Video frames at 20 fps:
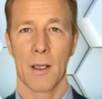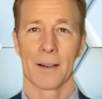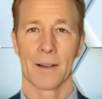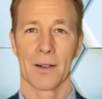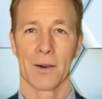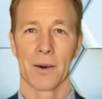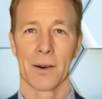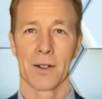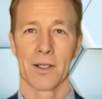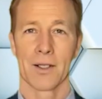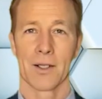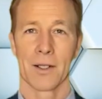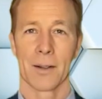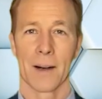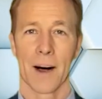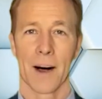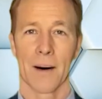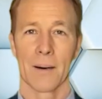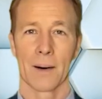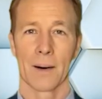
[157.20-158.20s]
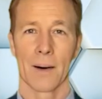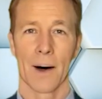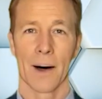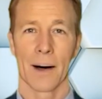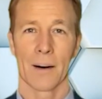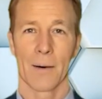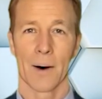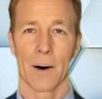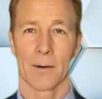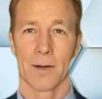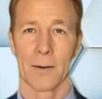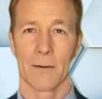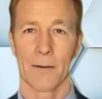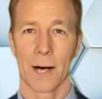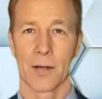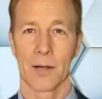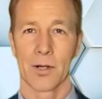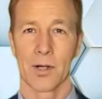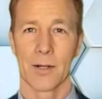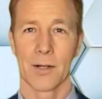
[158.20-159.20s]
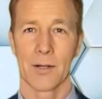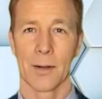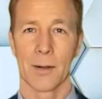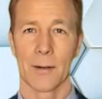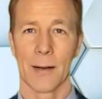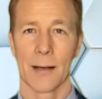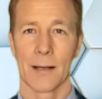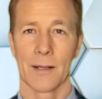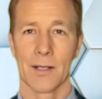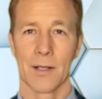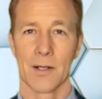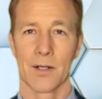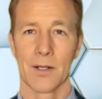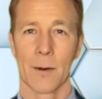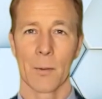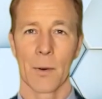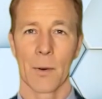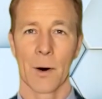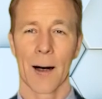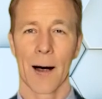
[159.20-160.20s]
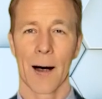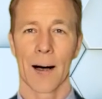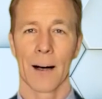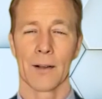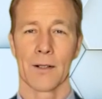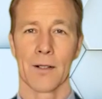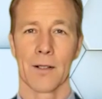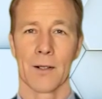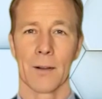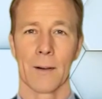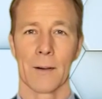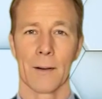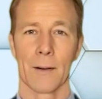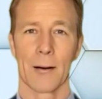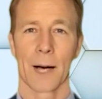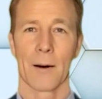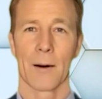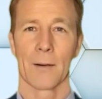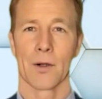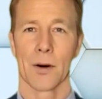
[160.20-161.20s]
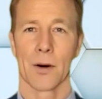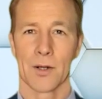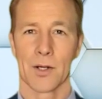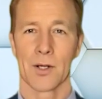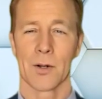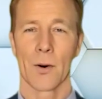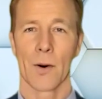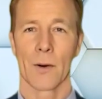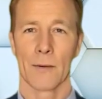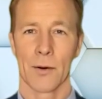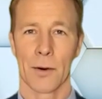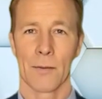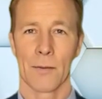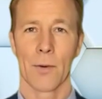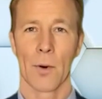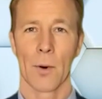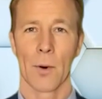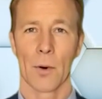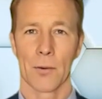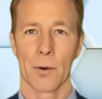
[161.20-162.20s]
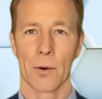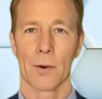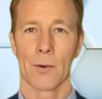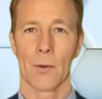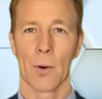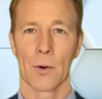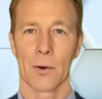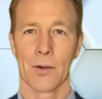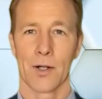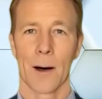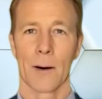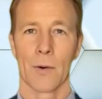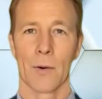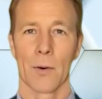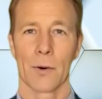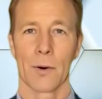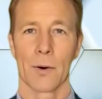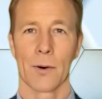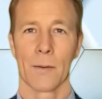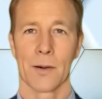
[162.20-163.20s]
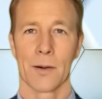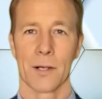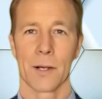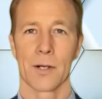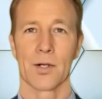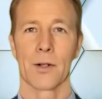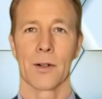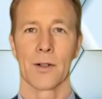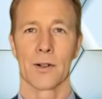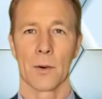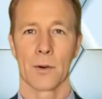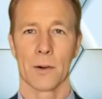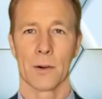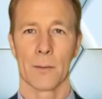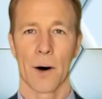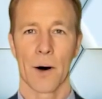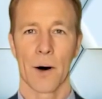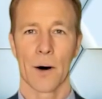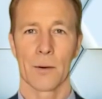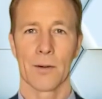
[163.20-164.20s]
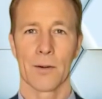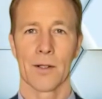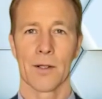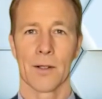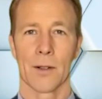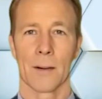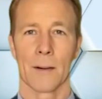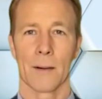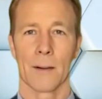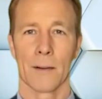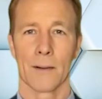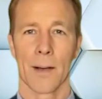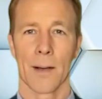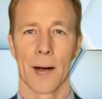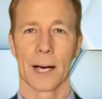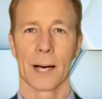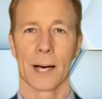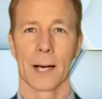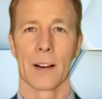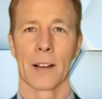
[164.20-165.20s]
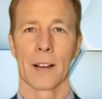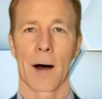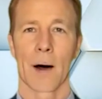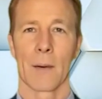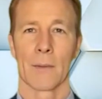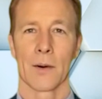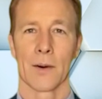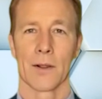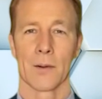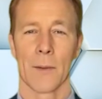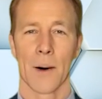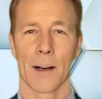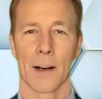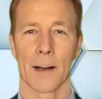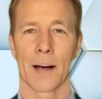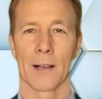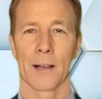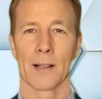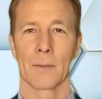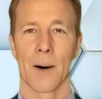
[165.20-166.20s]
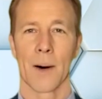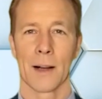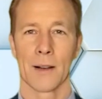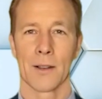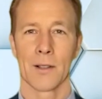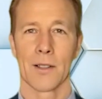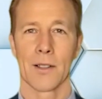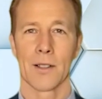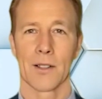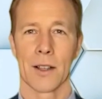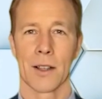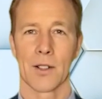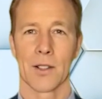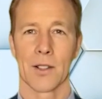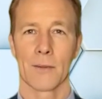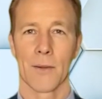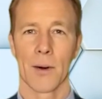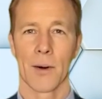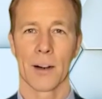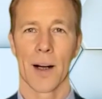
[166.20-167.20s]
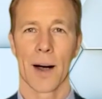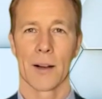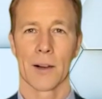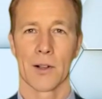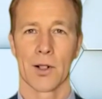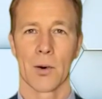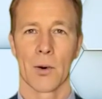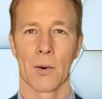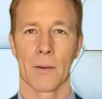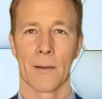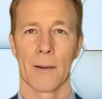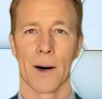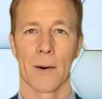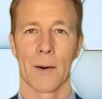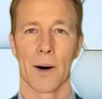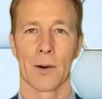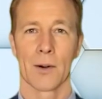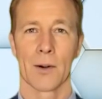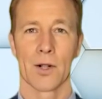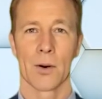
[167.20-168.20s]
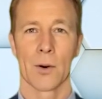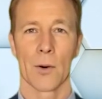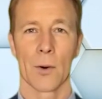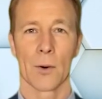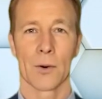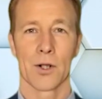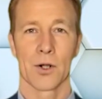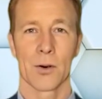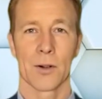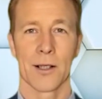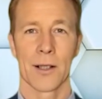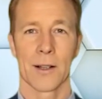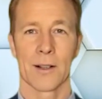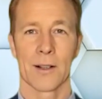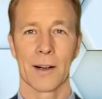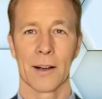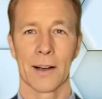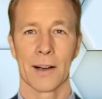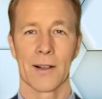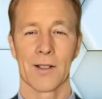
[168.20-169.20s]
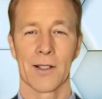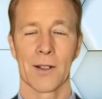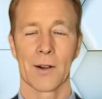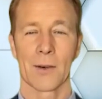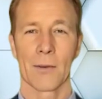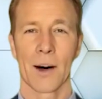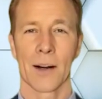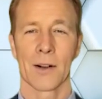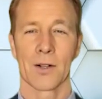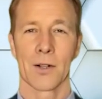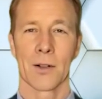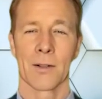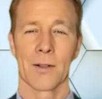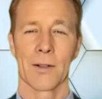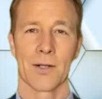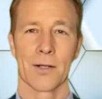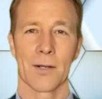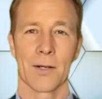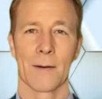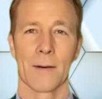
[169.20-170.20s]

Interests are the underlying motivations and needs that someone has. Interests are often broader and more general than positions or demands. They can encompass many aspects, such as financial, emotional or strategic considerations.